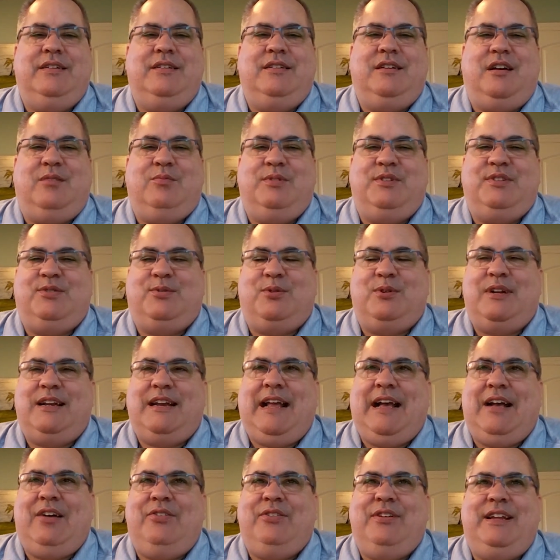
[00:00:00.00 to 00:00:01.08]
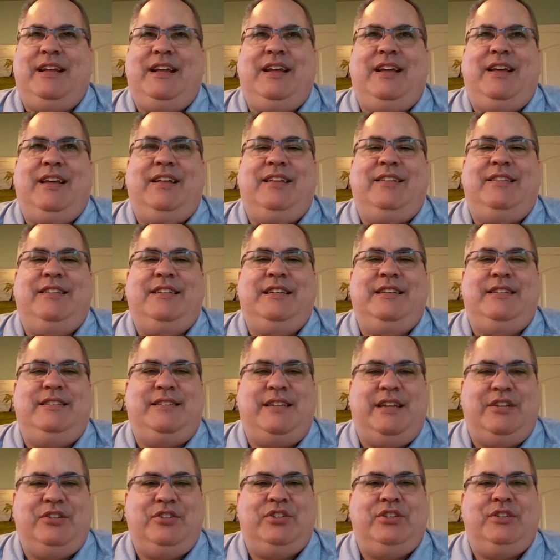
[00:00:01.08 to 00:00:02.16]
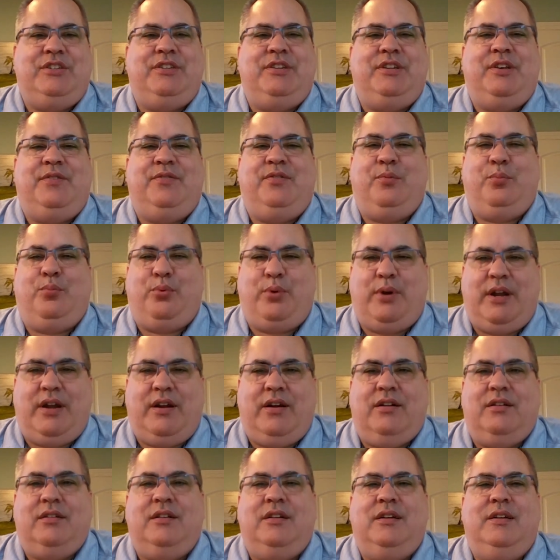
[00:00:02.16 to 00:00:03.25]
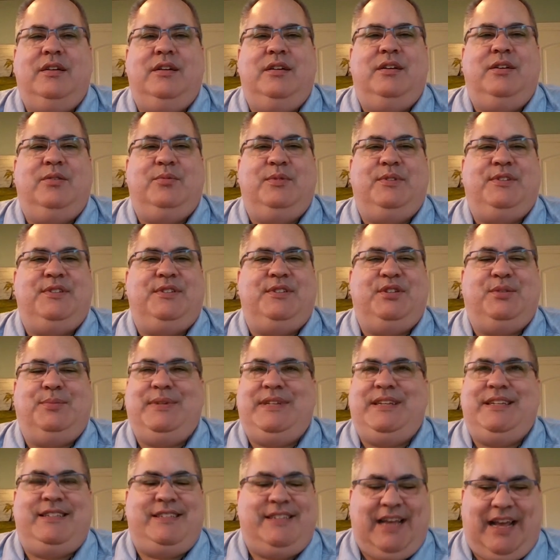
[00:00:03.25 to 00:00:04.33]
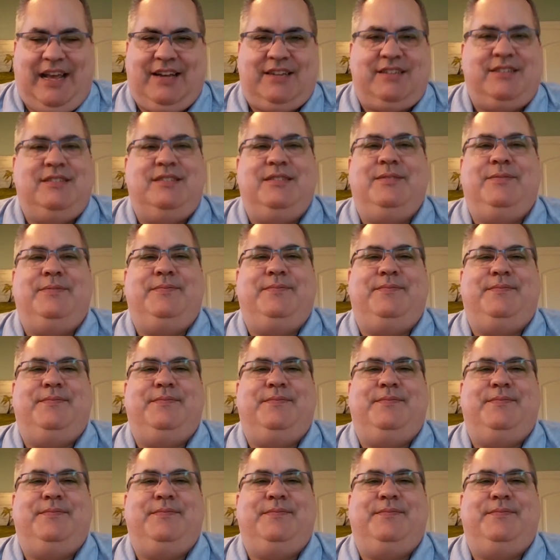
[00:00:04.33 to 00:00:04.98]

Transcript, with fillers: God would sort it out, and the intention of the prayer would still be intact.